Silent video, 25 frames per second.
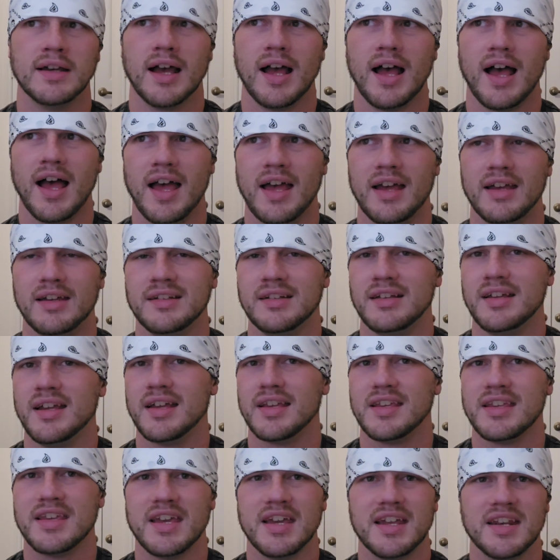
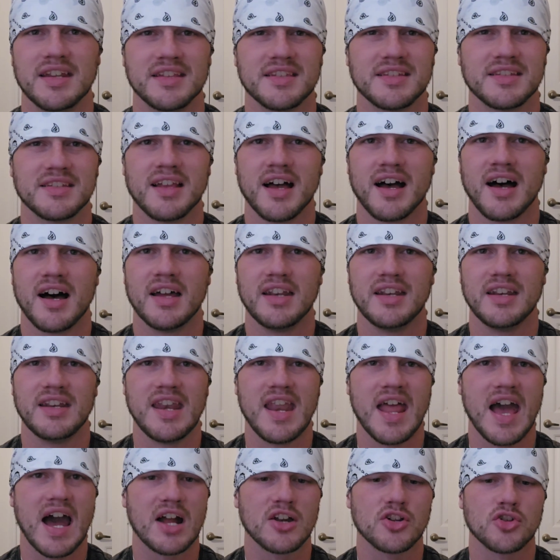again, it's not
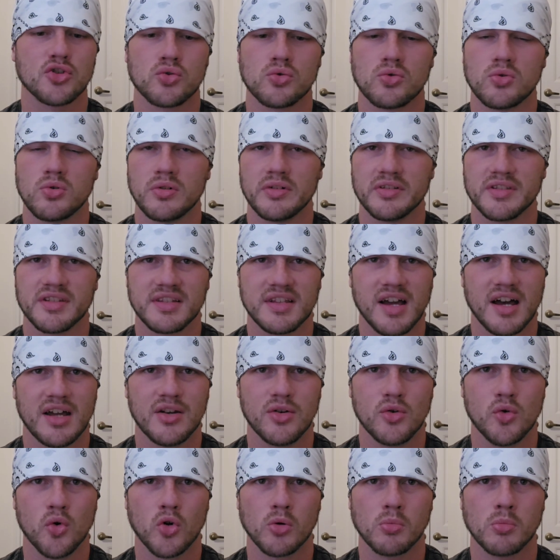natural, it's
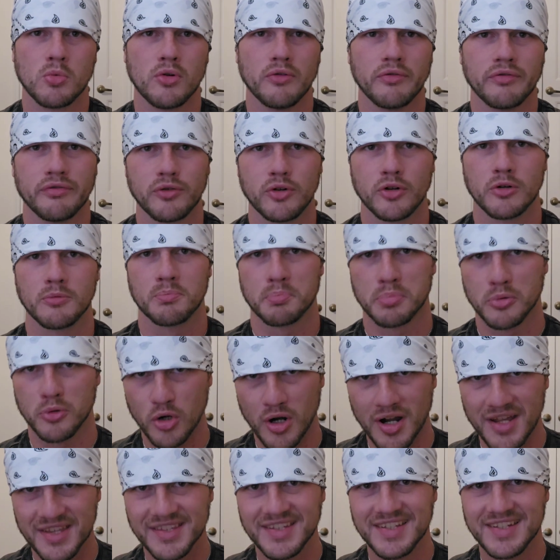not normal for
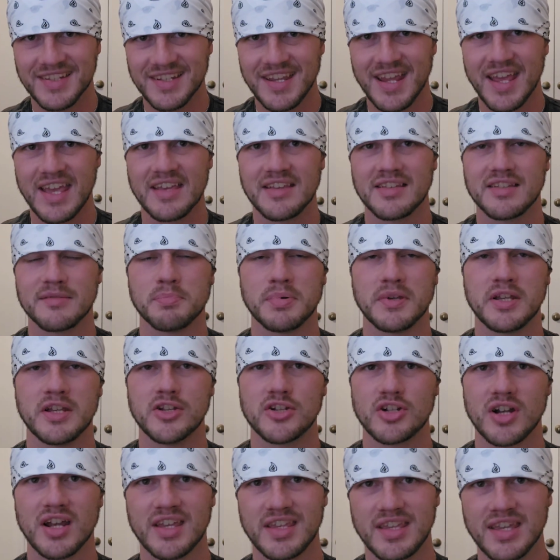present day
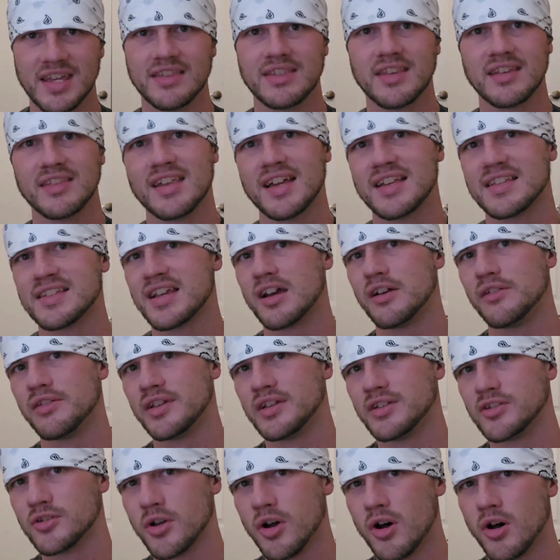speech. I get that that's how
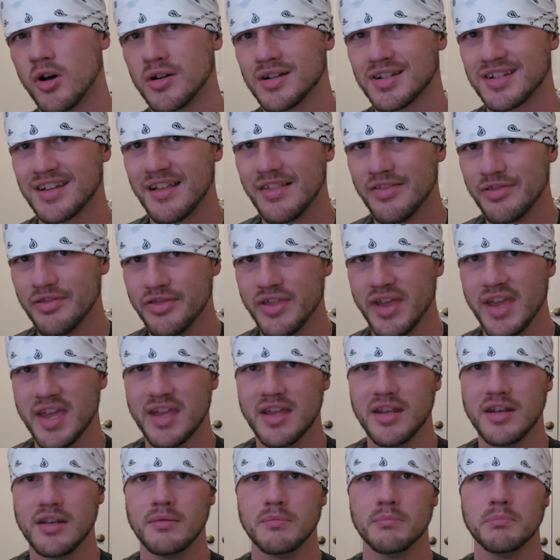they talked
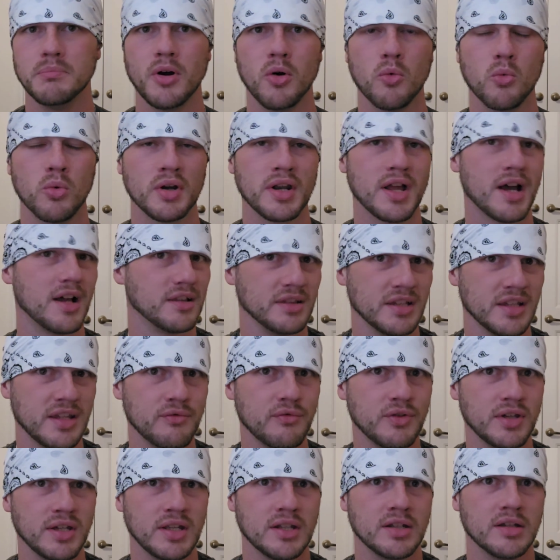then, but we're not
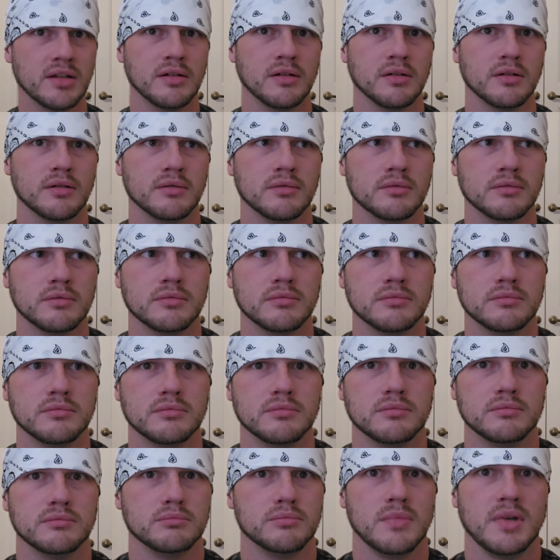living
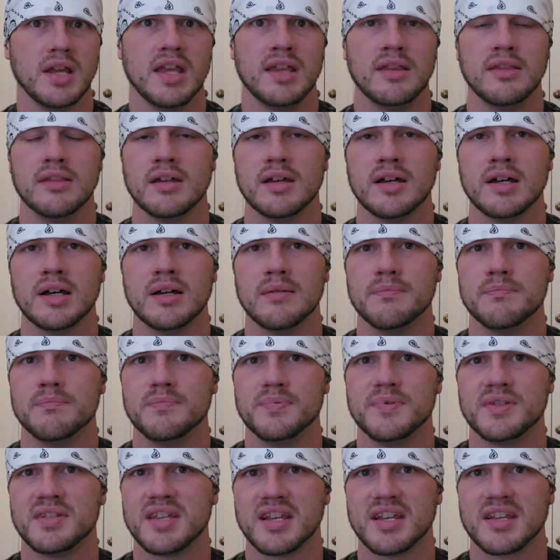in the
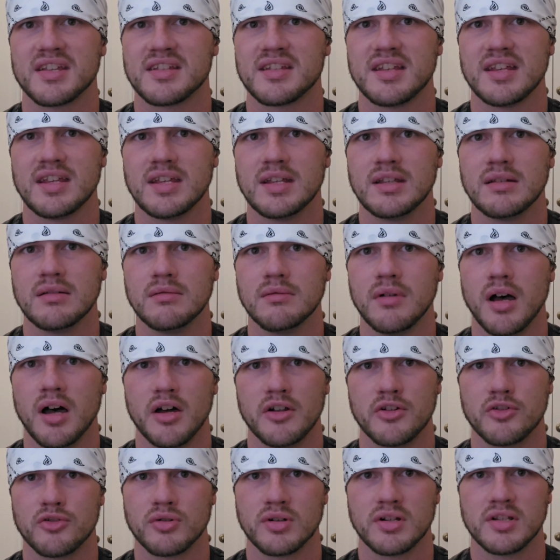
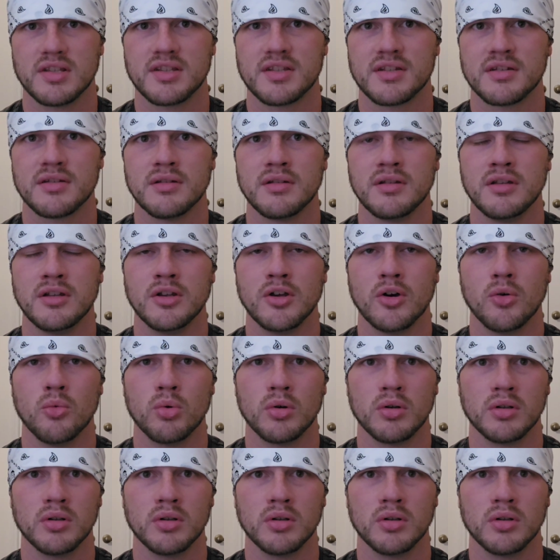1600s. You know, we're